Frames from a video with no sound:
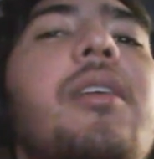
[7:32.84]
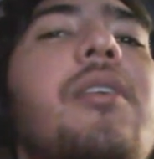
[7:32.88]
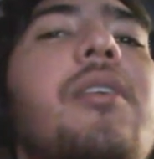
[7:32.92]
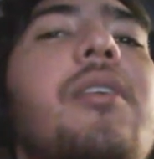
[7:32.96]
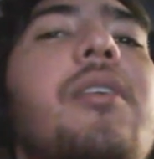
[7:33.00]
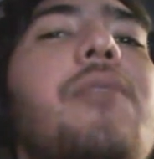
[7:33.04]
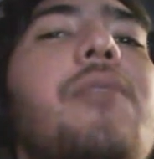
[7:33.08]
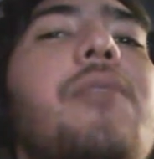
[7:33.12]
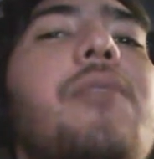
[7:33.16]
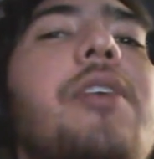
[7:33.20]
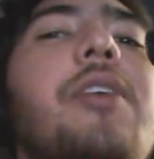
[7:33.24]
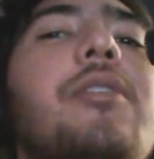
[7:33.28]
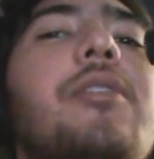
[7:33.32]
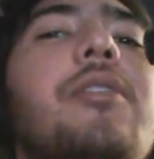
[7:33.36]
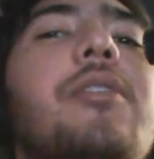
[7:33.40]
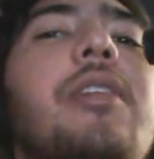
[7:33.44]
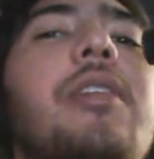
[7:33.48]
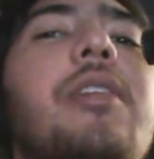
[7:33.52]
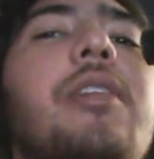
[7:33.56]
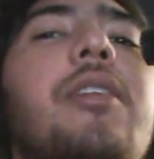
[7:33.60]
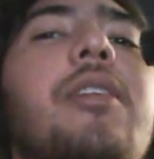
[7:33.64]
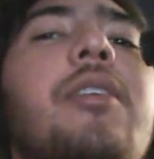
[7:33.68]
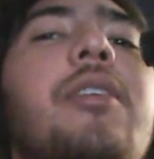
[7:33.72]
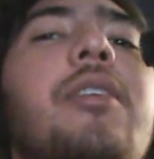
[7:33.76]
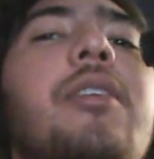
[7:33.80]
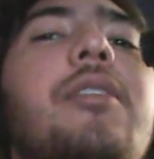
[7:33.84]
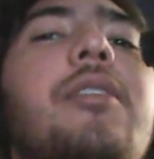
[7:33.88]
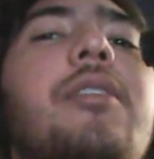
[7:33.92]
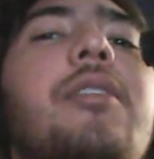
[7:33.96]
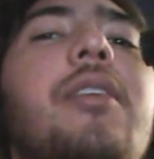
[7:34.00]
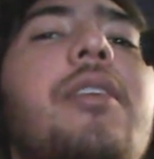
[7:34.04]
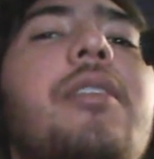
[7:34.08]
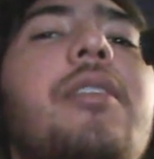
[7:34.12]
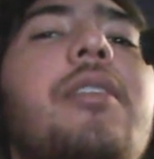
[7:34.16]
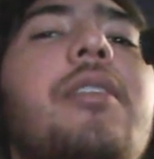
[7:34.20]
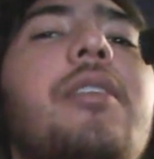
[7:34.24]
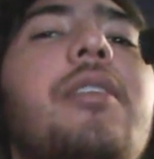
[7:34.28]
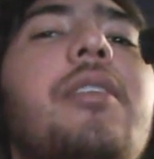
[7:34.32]
We cut a lot
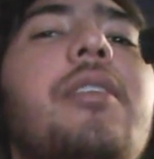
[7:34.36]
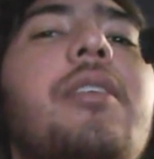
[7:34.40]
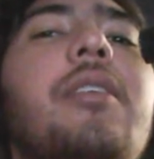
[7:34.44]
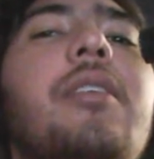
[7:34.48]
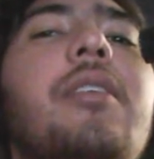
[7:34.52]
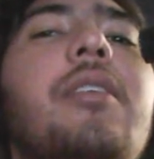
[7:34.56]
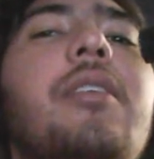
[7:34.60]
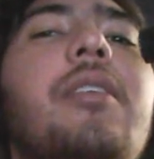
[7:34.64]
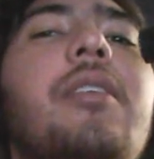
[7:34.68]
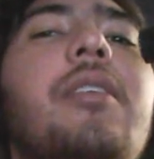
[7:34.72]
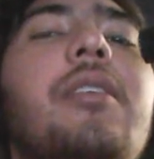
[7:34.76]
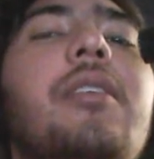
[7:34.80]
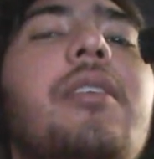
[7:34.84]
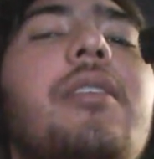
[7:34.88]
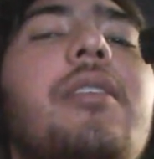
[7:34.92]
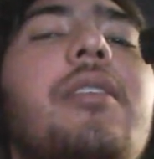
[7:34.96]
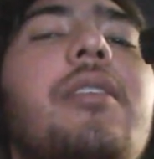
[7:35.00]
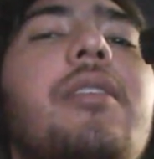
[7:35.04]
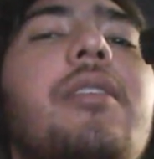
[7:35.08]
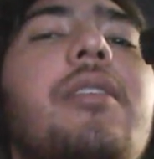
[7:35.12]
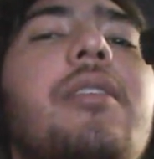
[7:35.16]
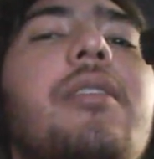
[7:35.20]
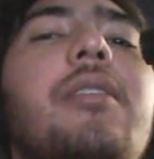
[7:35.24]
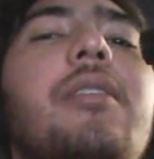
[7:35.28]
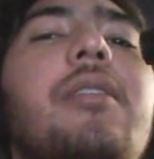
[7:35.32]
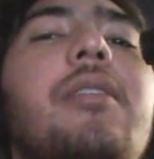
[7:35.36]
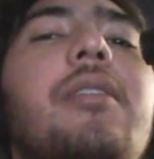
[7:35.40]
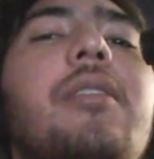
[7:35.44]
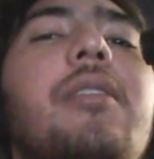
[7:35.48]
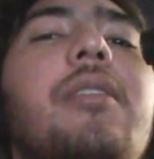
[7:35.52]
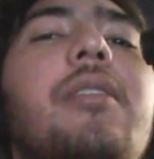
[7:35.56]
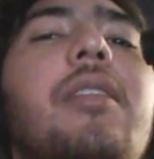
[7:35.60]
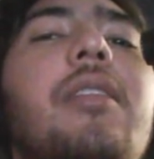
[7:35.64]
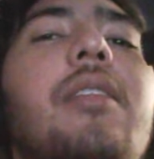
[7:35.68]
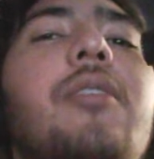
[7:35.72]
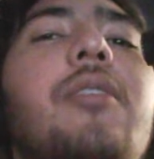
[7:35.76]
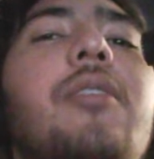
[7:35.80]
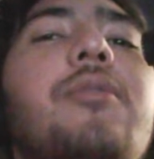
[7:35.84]
the
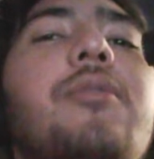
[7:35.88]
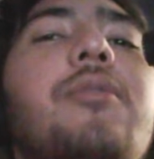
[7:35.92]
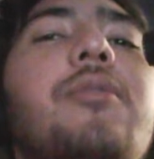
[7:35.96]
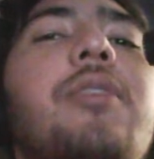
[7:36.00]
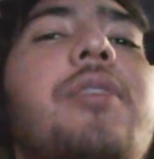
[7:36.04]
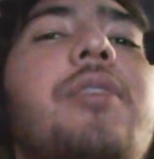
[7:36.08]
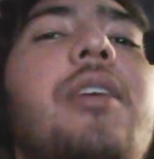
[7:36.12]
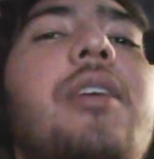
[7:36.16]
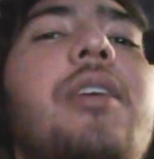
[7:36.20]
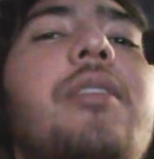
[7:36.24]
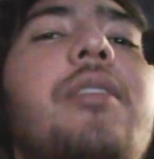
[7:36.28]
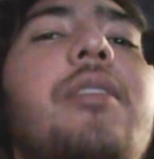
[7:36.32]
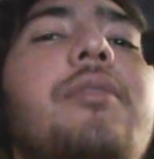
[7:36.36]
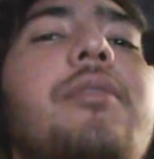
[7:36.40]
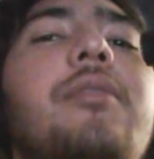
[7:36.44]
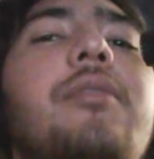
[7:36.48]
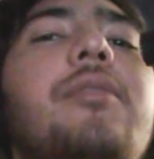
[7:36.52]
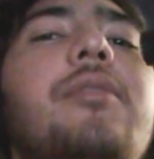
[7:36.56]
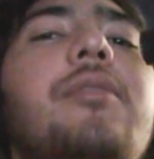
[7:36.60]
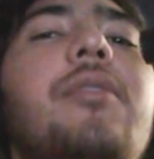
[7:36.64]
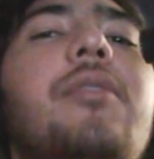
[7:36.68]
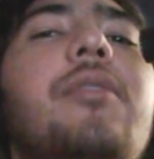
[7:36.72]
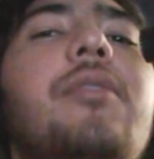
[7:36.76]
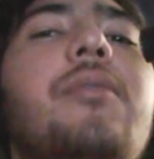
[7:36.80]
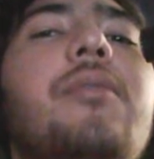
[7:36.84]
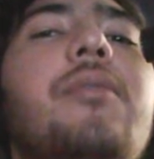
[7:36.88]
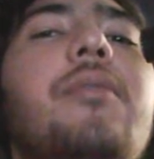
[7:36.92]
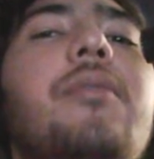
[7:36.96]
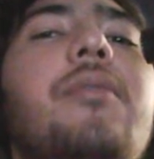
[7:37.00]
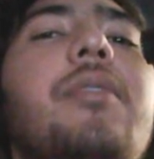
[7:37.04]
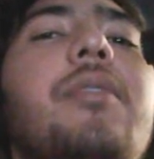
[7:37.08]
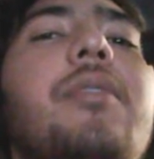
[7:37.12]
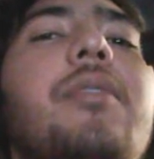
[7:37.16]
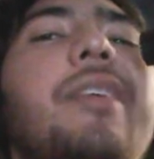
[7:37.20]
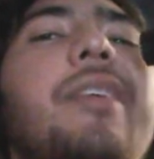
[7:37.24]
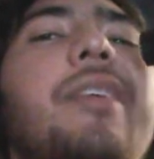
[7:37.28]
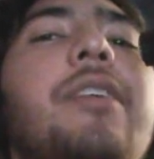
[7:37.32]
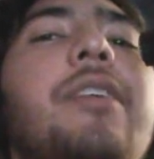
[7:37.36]
low tail, so
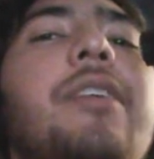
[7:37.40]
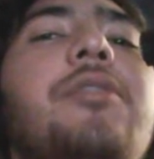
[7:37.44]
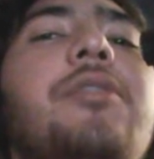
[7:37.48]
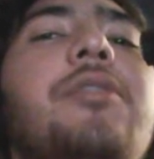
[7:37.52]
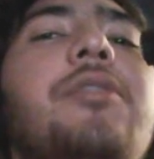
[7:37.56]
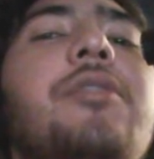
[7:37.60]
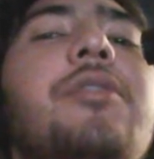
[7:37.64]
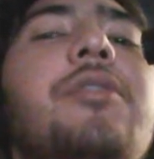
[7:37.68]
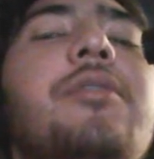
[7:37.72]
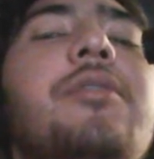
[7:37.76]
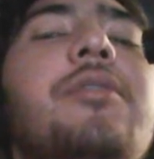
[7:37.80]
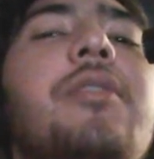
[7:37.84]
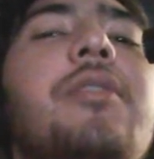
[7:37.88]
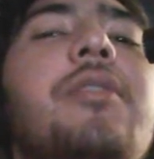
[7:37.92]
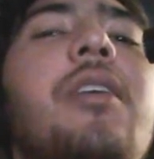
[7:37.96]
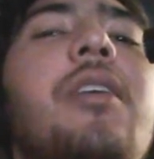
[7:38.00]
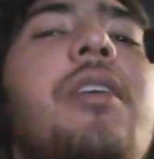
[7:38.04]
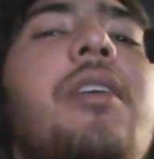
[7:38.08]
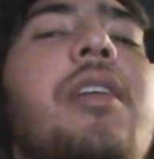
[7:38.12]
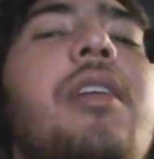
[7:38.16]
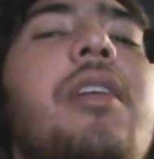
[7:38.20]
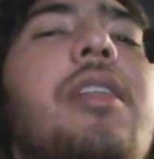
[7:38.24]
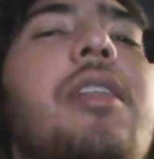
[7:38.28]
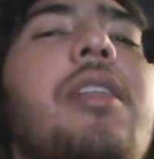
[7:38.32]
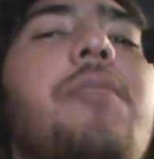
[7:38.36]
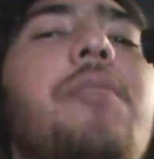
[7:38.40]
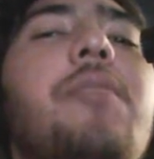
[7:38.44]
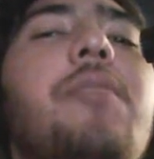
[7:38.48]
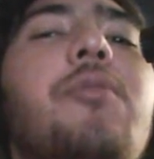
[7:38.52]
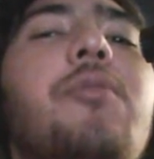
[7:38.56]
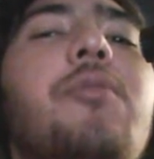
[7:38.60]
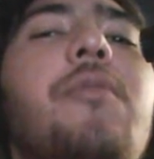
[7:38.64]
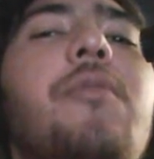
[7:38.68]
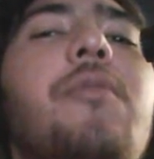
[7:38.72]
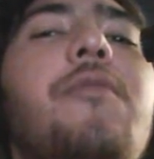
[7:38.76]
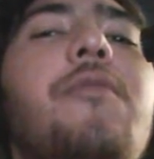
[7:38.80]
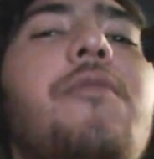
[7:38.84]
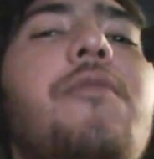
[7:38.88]
it just leave
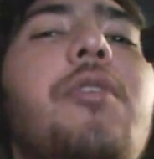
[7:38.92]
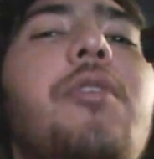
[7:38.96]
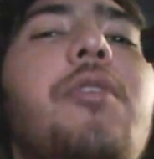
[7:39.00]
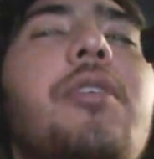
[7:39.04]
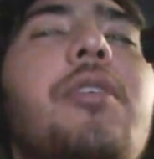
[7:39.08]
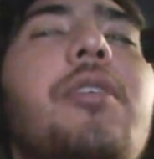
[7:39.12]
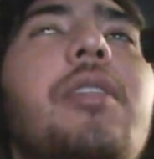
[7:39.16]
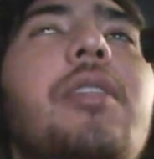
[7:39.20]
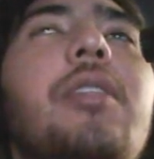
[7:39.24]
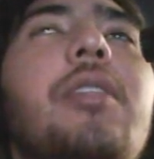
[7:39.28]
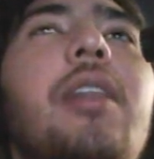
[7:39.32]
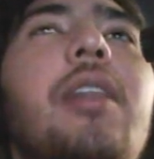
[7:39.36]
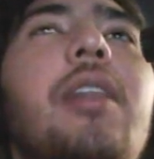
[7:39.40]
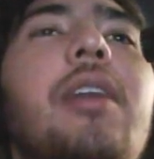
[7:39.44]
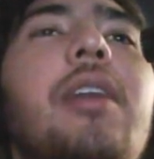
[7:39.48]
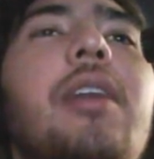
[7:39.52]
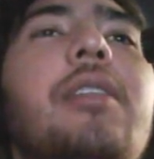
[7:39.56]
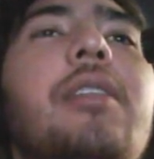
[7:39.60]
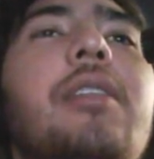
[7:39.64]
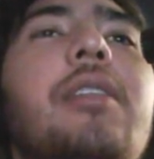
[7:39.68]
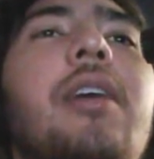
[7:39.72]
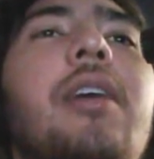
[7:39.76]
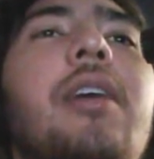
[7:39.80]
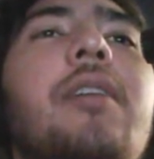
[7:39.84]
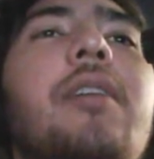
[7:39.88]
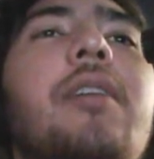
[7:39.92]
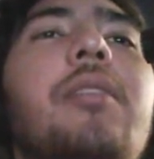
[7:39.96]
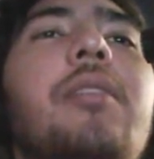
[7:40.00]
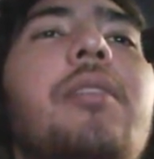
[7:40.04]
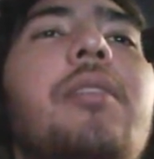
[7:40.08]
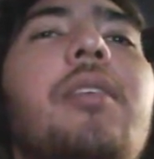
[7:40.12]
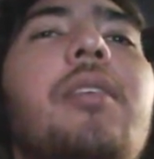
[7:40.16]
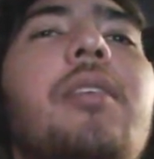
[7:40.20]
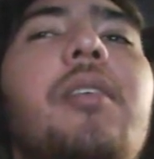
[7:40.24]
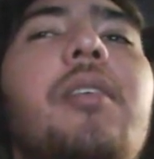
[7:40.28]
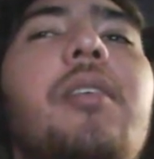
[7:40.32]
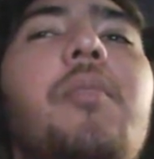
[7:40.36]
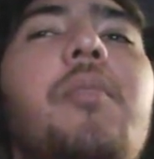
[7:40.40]
room for like that
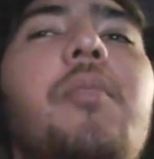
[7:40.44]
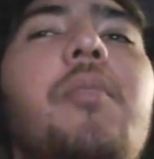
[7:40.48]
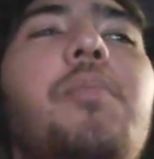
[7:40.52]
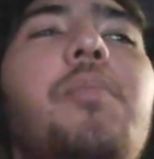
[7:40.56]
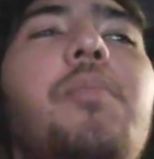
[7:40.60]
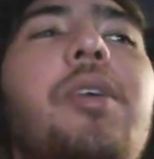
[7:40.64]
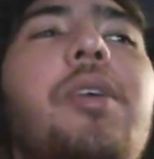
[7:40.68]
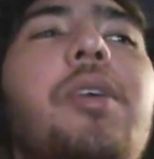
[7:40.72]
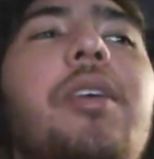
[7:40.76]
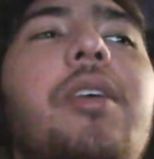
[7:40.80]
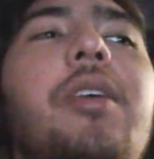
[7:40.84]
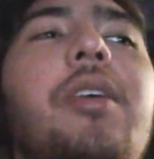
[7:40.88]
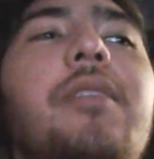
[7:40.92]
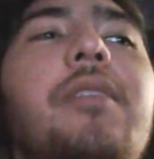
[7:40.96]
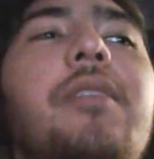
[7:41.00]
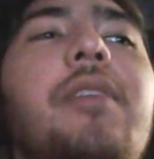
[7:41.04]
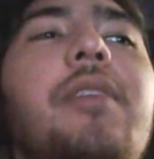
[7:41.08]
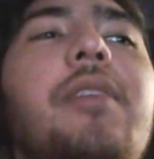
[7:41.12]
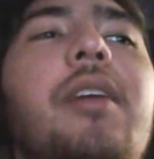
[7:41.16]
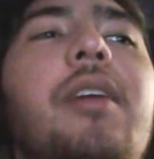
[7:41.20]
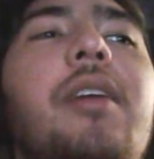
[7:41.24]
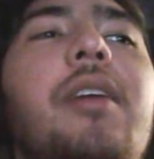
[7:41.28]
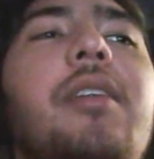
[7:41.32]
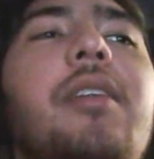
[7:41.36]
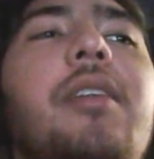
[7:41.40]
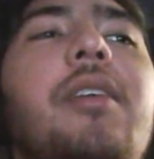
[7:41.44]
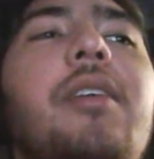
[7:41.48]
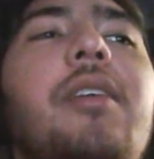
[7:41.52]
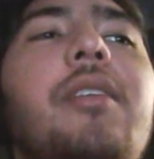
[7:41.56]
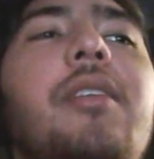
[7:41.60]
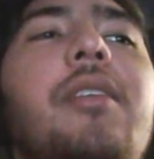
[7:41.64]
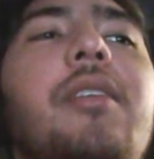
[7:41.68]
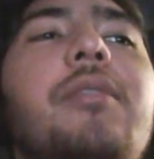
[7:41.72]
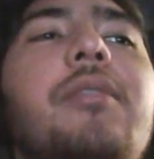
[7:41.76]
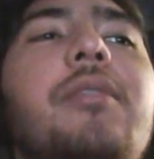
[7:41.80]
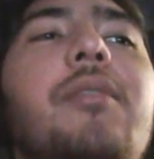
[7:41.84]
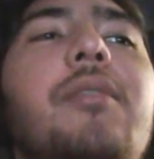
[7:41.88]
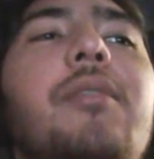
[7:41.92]
peak inside.
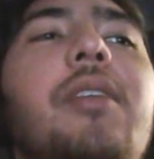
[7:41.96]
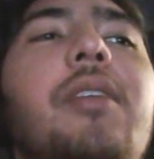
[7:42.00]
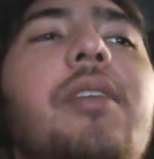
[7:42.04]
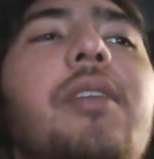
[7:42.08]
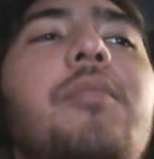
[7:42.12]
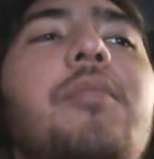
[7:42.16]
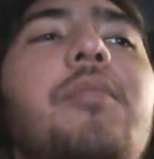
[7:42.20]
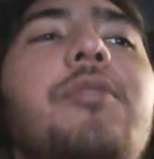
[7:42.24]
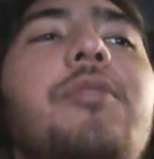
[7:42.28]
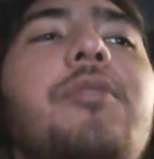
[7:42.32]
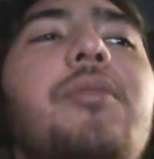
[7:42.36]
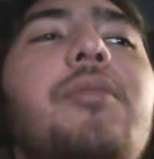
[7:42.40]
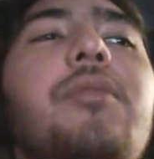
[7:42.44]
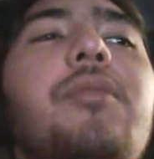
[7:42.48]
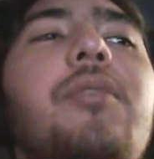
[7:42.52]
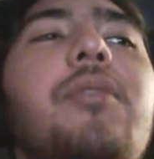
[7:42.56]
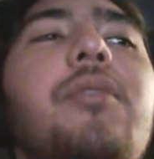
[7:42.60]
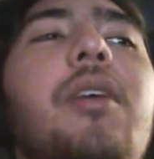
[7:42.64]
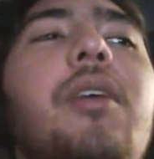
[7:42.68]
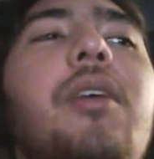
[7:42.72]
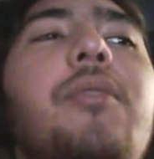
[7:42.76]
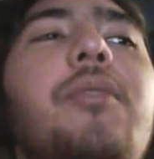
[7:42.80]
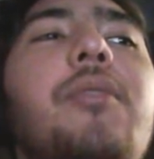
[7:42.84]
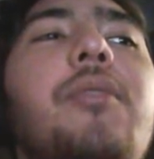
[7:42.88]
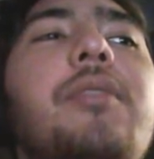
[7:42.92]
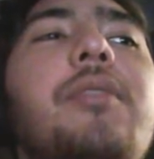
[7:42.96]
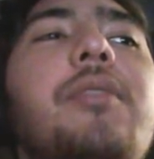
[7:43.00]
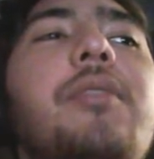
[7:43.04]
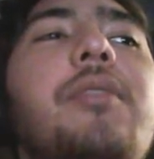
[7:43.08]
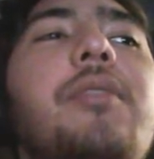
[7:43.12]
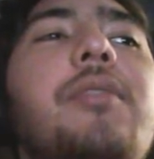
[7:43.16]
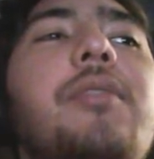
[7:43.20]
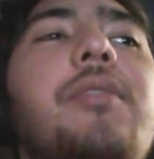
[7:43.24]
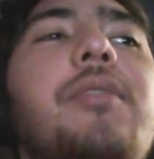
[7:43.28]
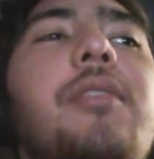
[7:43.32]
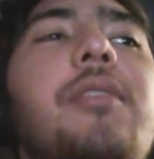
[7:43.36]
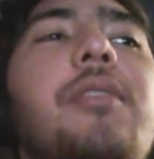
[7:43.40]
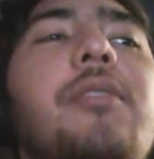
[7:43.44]
So let me show you how it
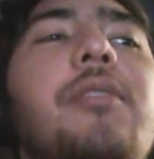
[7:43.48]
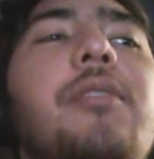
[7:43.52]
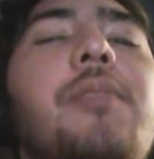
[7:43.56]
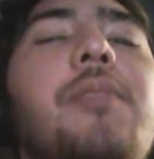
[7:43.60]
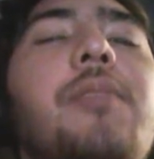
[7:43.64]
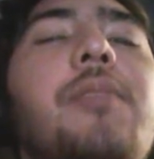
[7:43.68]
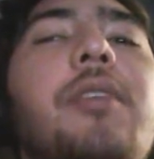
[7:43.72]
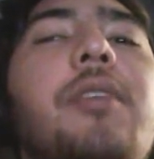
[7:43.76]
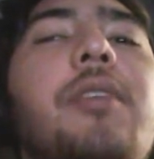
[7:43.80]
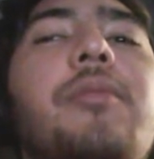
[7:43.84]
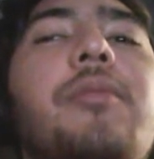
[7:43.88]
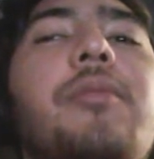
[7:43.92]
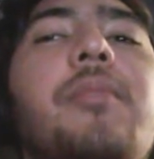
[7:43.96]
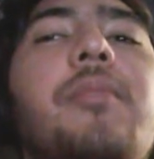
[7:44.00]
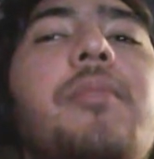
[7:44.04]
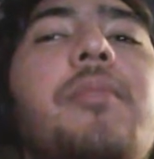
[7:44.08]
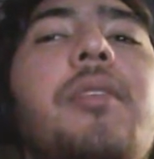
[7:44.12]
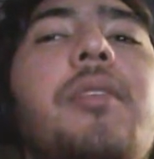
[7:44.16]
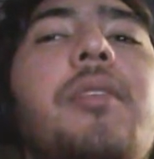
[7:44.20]
is in a spectrum.